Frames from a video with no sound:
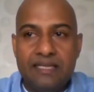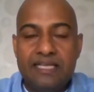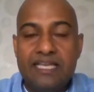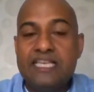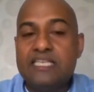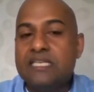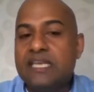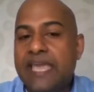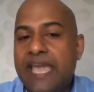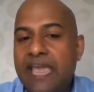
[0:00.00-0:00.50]

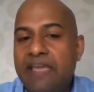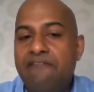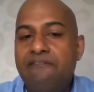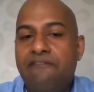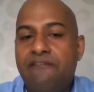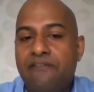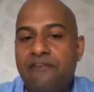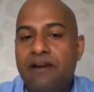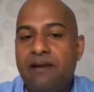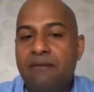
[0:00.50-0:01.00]
this
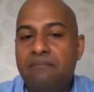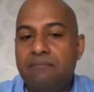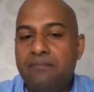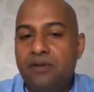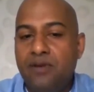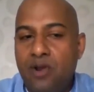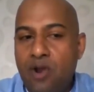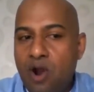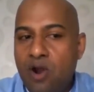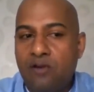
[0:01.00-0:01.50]
came
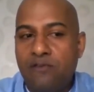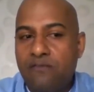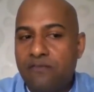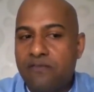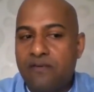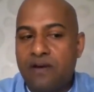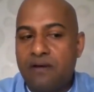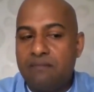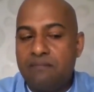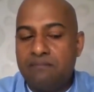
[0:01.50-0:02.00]
not
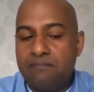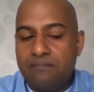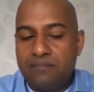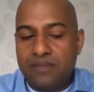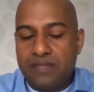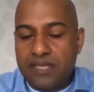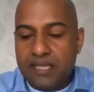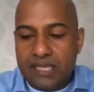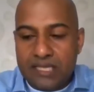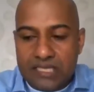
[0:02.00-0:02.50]
from
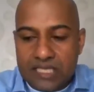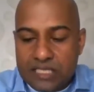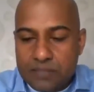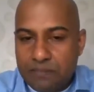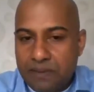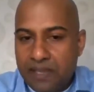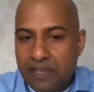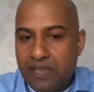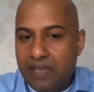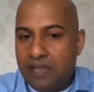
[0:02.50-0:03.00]
the
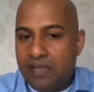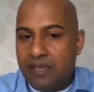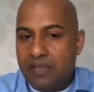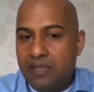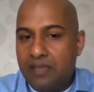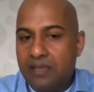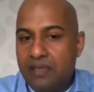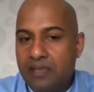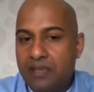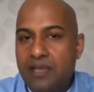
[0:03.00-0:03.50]
speaking.
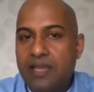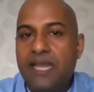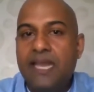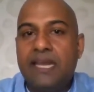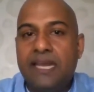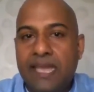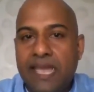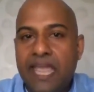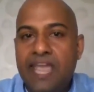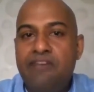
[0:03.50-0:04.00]

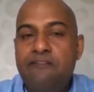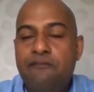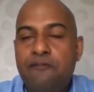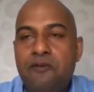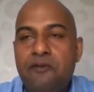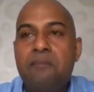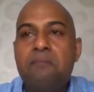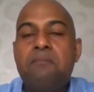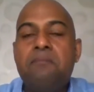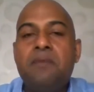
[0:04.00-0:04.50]
It
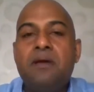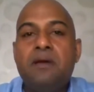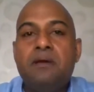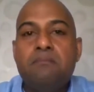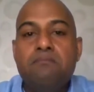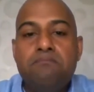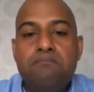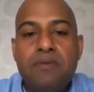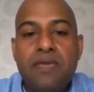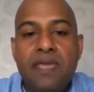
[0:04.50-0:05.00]
came from
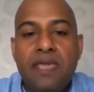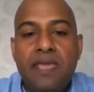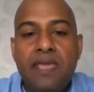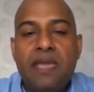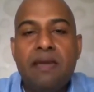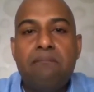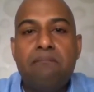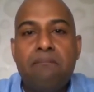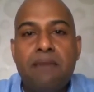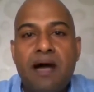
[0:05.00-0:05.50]

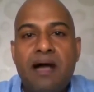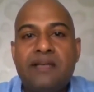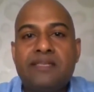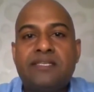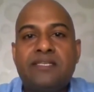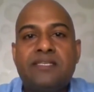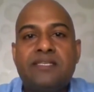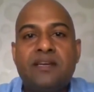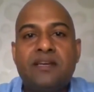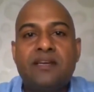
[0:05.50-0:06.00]
being a
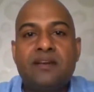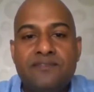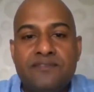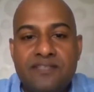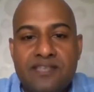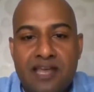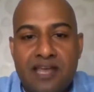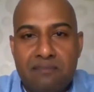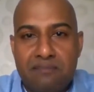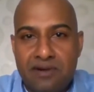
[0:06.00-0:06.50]
master
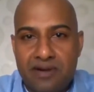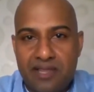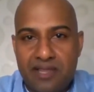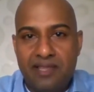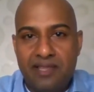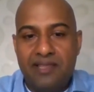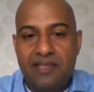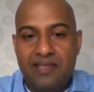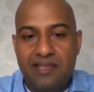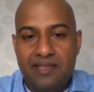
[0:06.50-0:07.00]
of
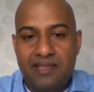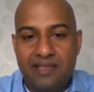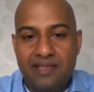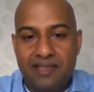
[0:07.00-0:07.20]
ceremony.